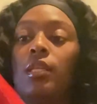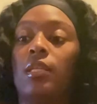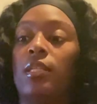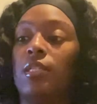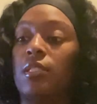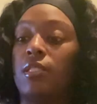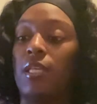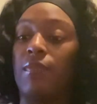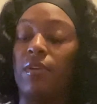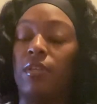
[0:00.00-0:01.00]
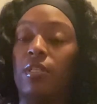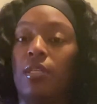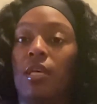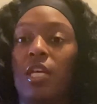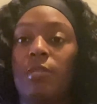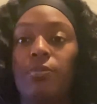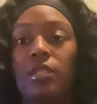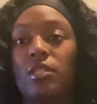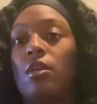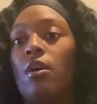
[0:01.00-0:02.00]
then this is like very it's
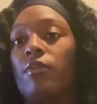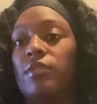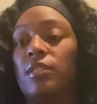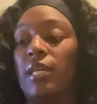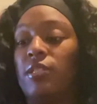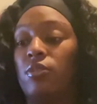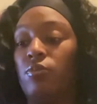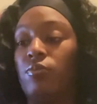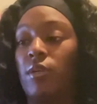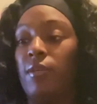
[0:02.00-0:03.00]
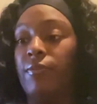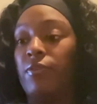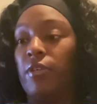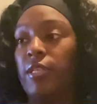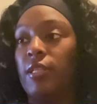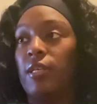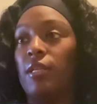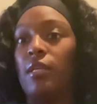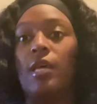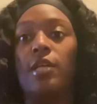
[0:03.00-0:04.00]
pretty soft it's not too rough or
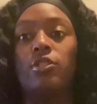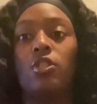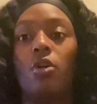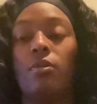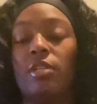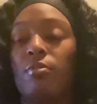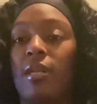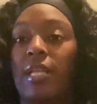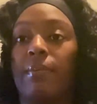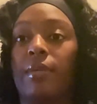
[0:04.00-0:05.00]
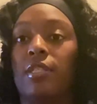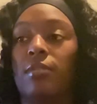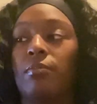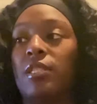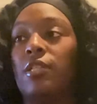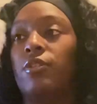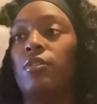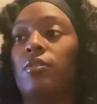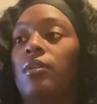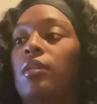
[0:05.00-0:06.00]
anything so that's what i like about this
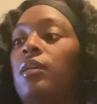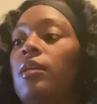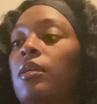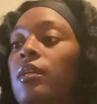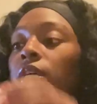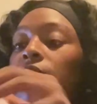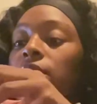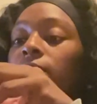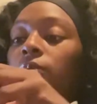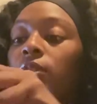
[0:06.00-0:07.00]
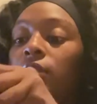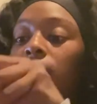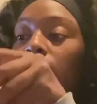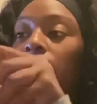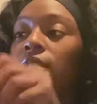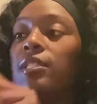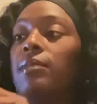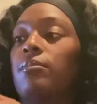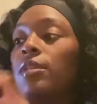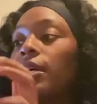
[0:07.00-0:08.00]
material it's pretty good and it
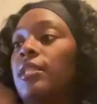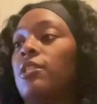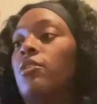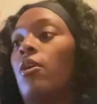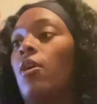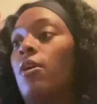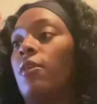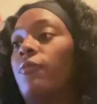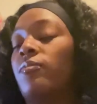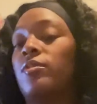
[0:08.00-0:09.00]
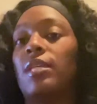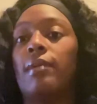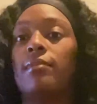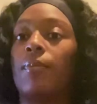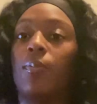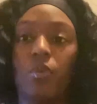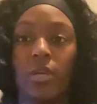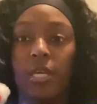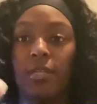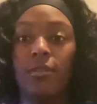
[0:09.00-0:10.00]
seems like that they're all from the same type of
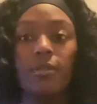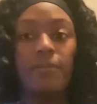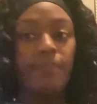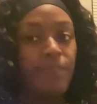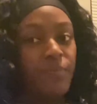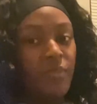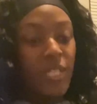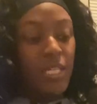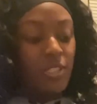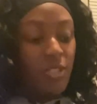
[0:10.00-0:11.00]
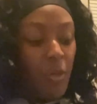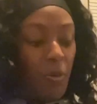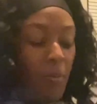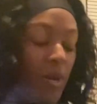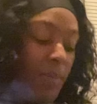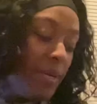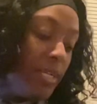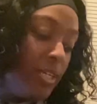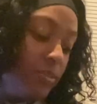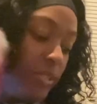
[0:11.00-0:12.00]
brand so uh, my
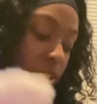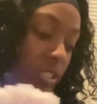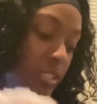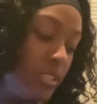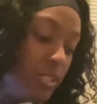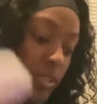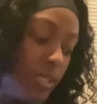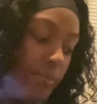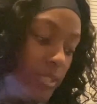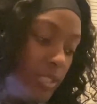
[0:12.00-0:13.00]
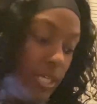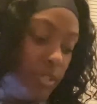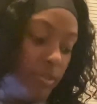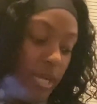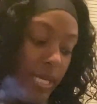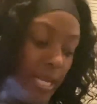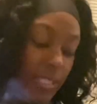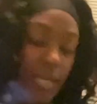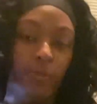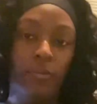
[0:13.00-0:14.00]
decorations are coming together i got
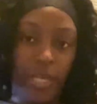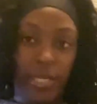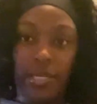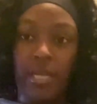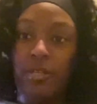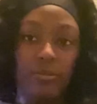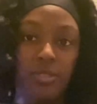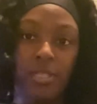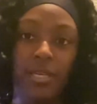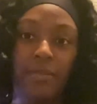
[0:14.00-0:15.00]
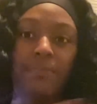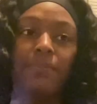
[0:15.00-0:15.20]
a lot of red i noticed that